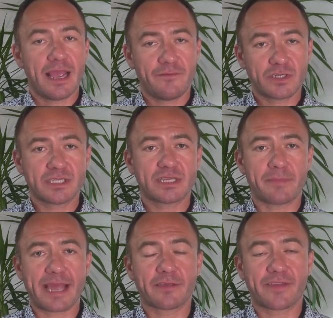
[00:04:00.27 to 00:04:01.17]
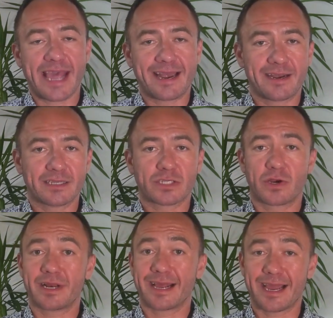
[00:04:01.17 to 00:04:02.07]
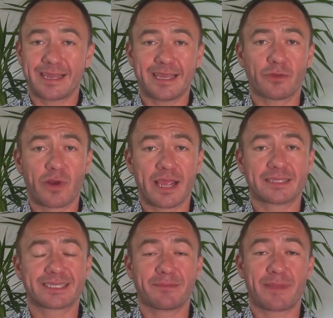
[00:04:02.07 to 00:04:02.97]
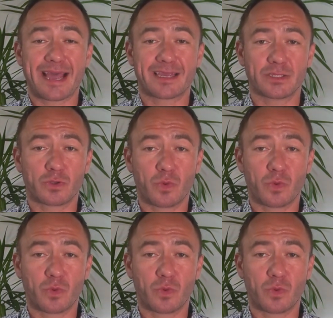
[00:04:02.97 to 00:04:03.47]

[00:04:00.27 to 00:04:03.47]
Ever since the Bank of Canada started hiking rates back in